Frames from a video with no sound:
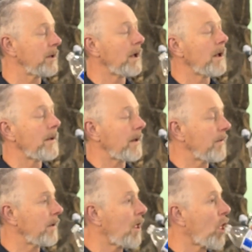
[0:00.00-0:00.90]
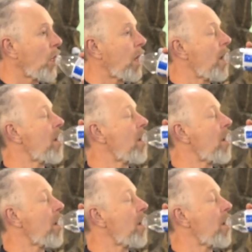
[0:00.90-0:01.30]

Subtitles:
Do they consider David a